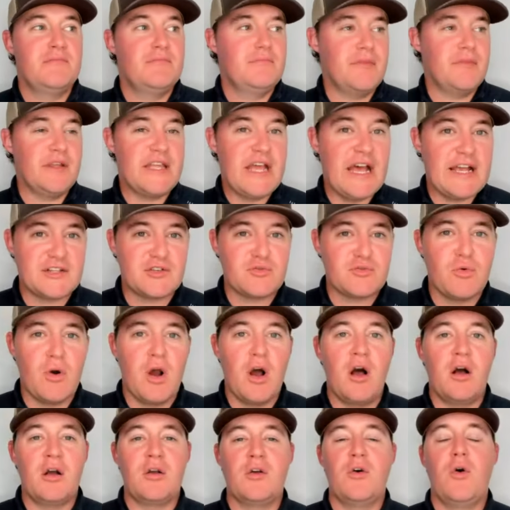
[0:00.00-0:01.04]
guess
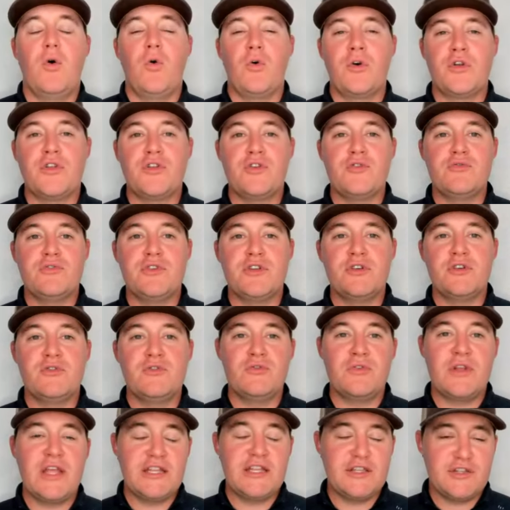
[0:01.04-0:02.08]
wrong or you do
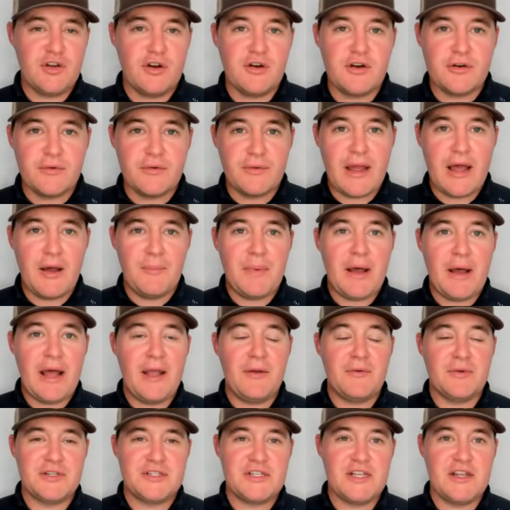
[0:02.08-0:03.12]
get turned around by a
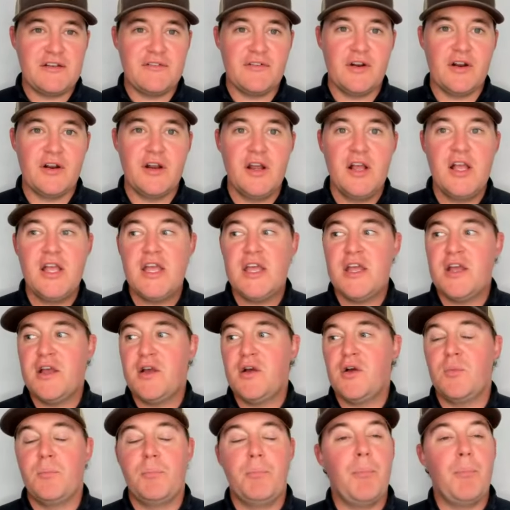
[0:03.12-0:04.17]
receiver,
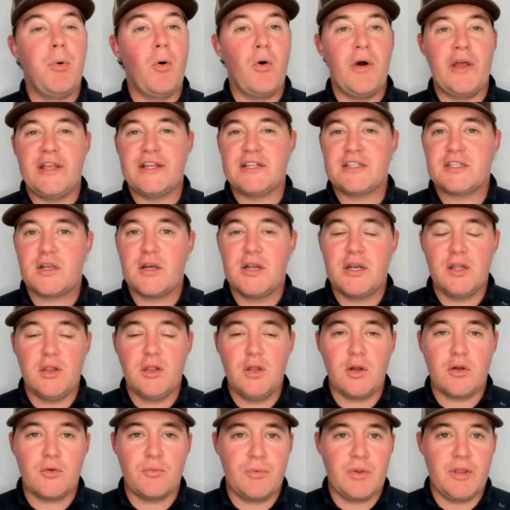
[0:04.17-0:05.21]
boy, it's going to
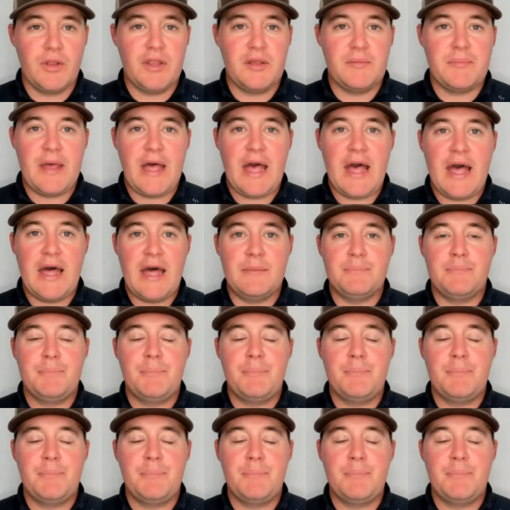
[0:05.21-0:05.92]
look really bad.